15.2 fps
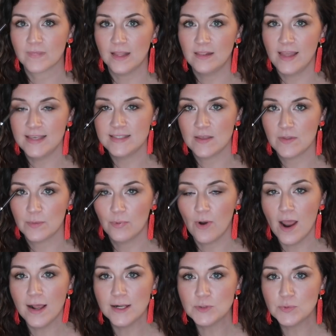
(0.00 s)
lays on the
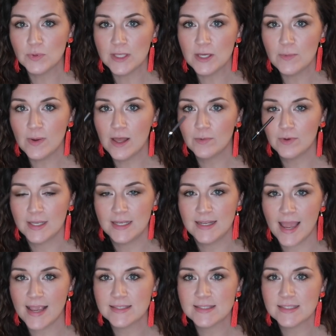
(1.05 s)
product really well, really
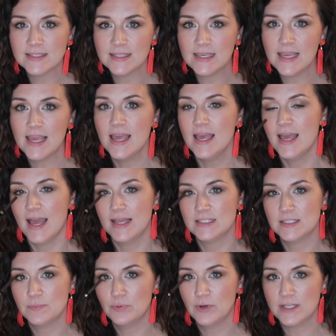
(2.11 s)
nicely.
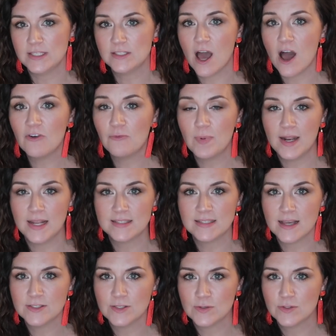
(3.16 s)
It's pretty soft, but it's
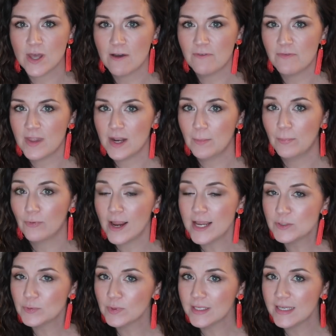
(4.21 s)
not so soft that it
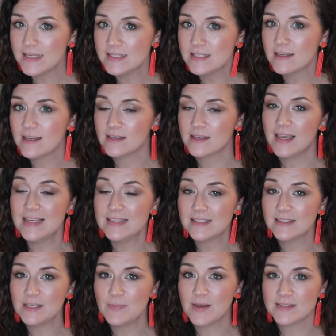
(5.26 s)
breaks really
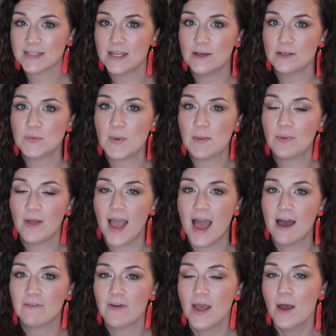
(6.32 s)
easily, because I notice people
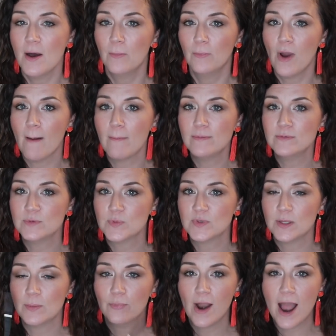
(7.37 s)
have problems
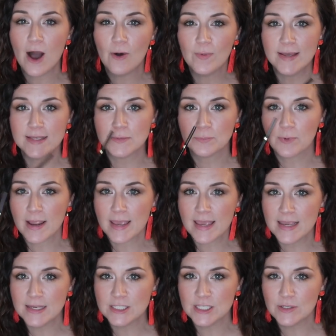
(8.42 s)
with the Brow Wiz
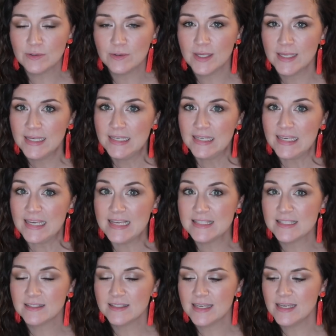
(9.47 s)
breaking too
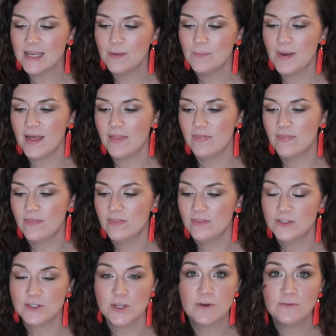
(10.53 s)
easily. But
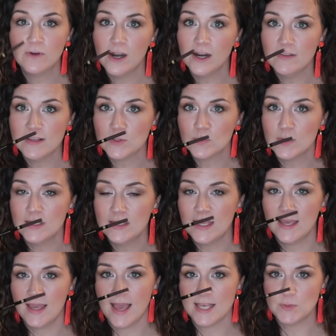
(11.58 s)
so far this one
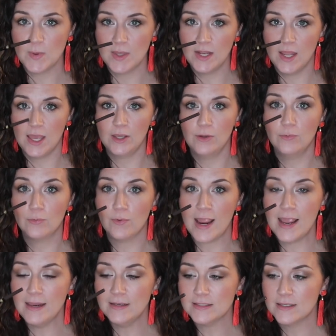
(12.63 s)
has been a
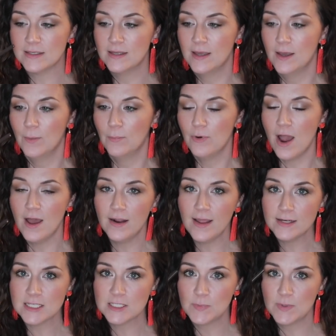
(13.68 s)
great
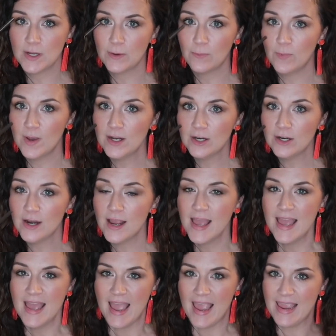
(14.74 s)
product. It's been a winner,
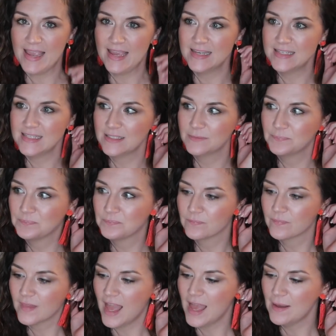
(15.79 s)
and
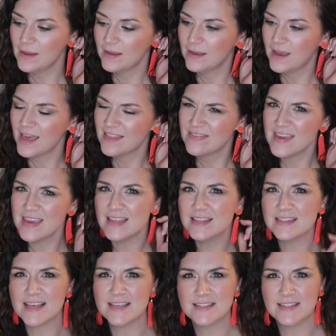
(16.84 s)
I think
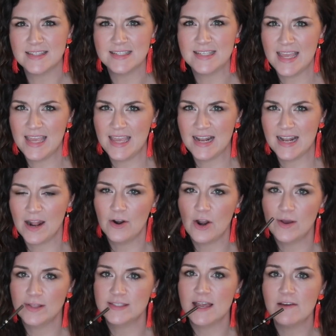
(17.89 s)
it's less than 10. I don't
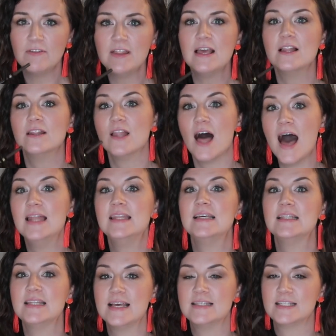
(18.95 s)
know, it's definitely a lot
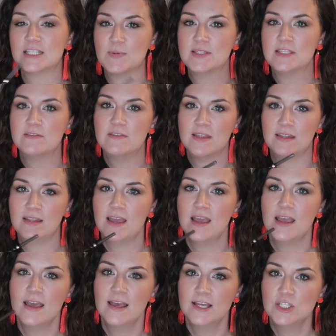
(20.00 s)
less expensive than
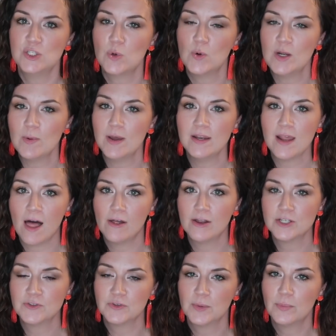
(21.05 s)

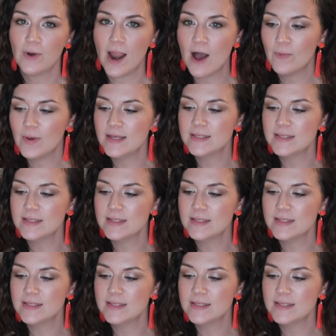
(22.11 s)
$21 for the Brow